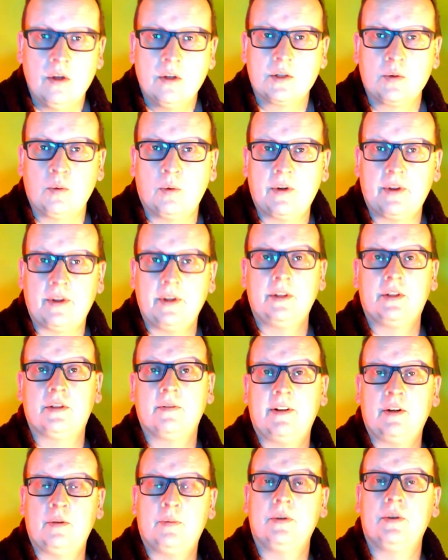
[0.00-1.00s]
So one of the
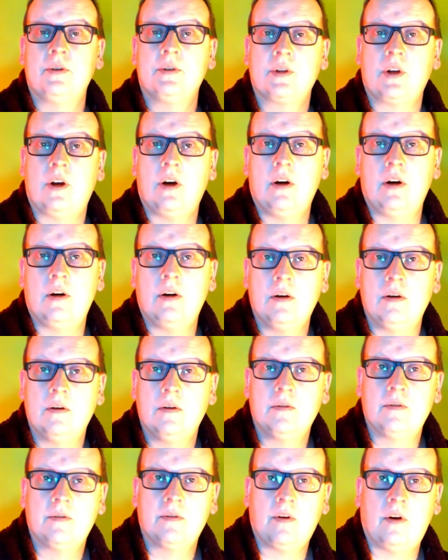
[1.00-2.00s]
developers
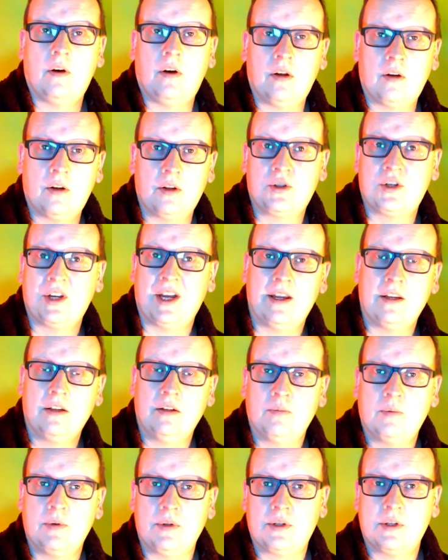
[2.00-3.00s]
of
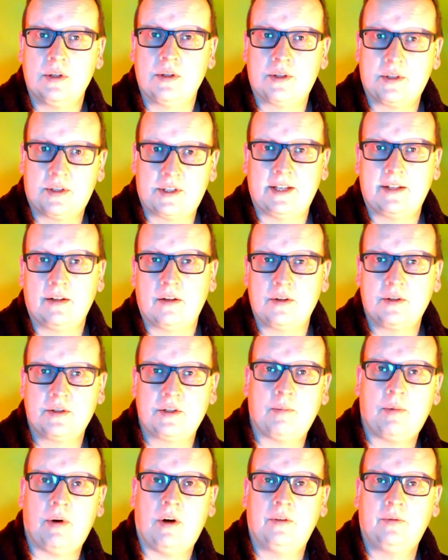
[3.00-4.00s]
Holochain, which is the
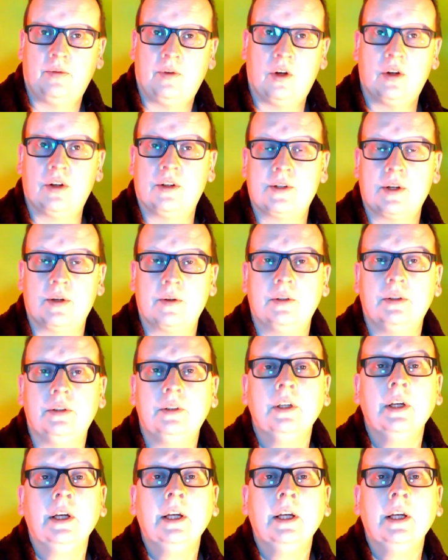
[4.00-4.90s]
technology behind Holochain,